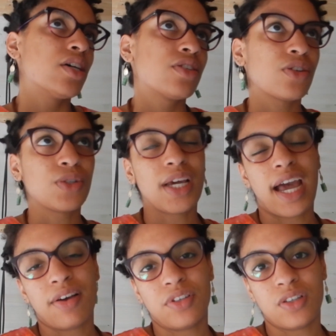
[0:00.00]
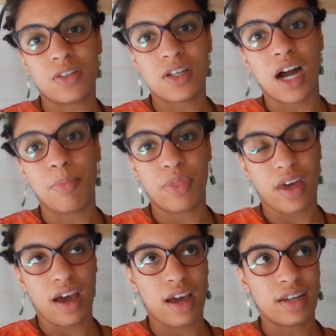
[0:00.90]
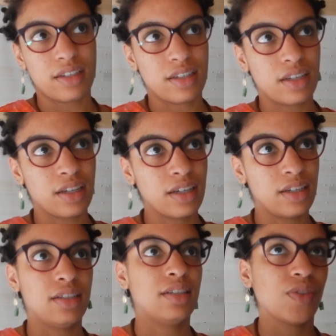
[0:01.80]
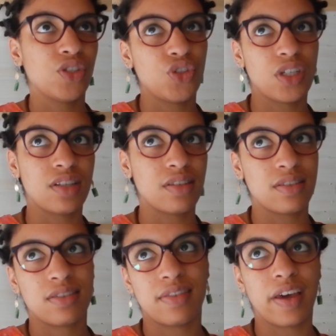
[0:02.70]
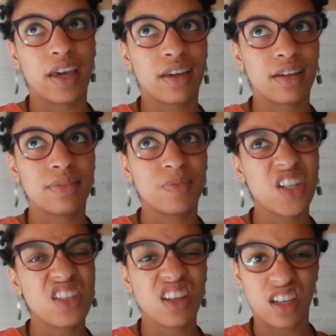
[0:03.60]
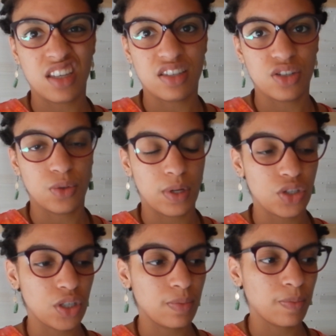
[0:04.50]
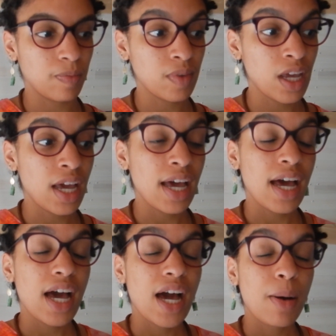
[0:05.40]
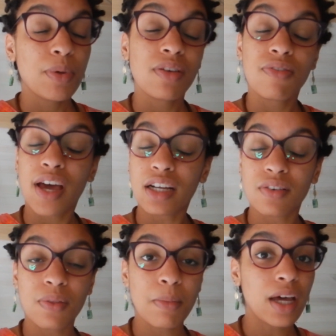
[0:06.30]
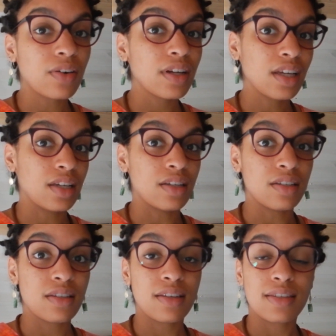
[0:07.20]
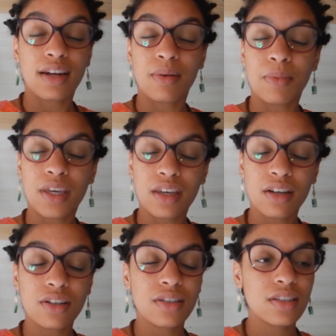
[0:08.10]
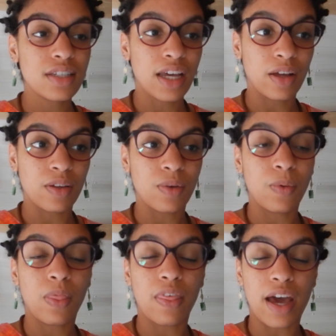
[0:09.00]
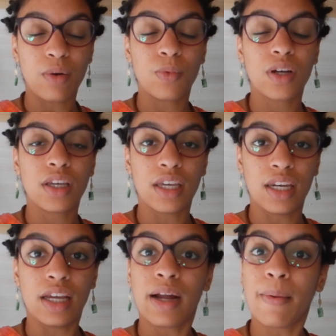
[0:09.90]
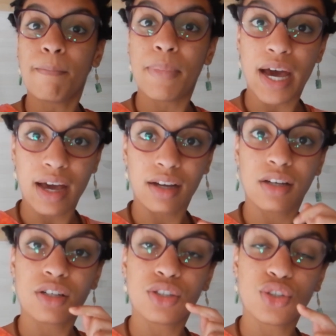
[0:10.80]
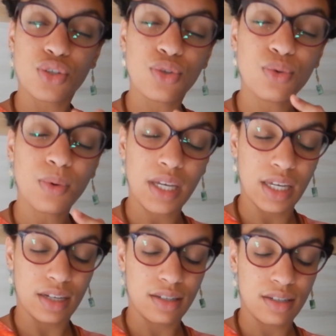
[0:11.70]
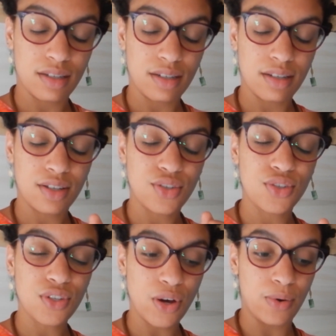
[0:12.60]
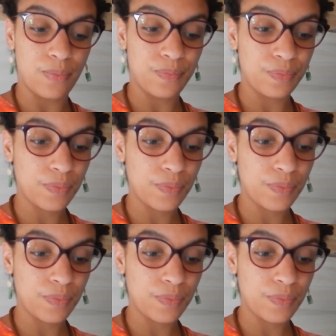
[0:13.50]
So to have to stop that is just like a sucky situation. But the fact of the matter is that I'm here to tell you that we're getting back to it. So